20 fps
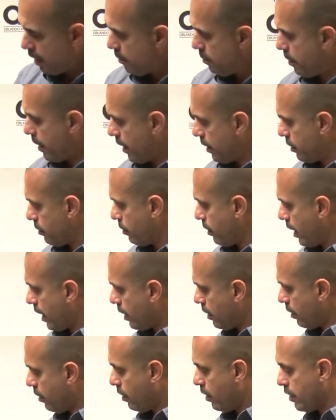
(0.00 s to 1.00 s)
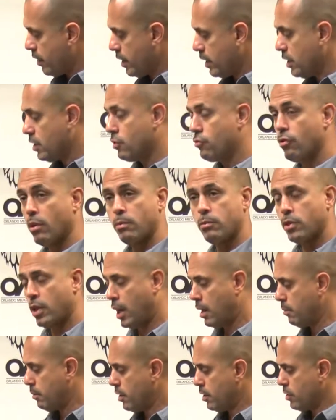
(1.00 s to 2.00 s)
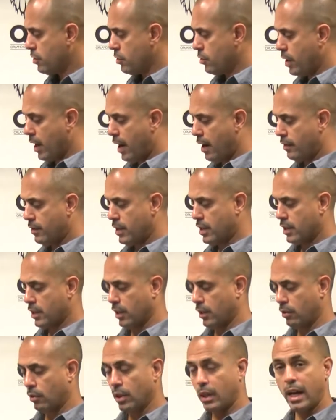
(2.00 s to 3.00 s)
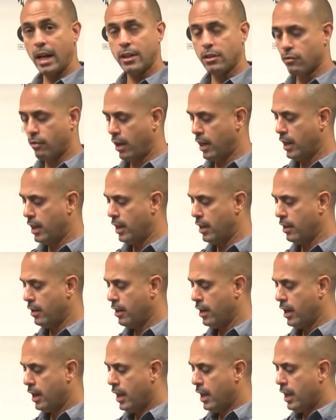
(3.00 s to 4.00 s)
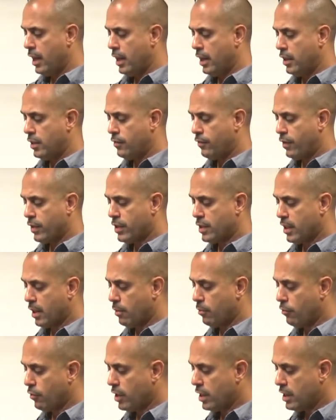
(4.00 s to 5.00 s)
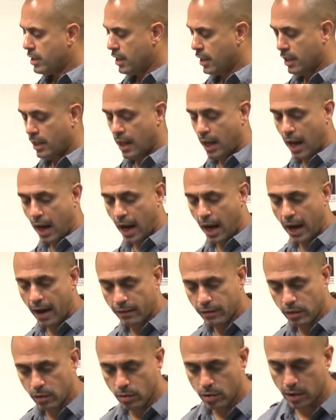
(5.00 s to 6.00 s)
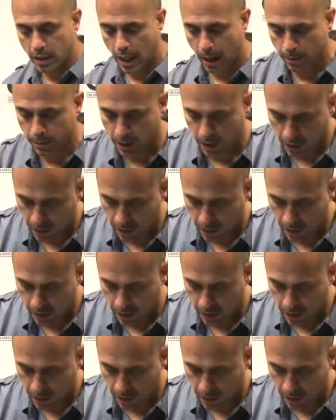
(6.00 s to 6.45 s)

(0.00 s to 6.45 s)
By the way, on these drip chambers, you have this little latch right here. And for some reason, I have to stop to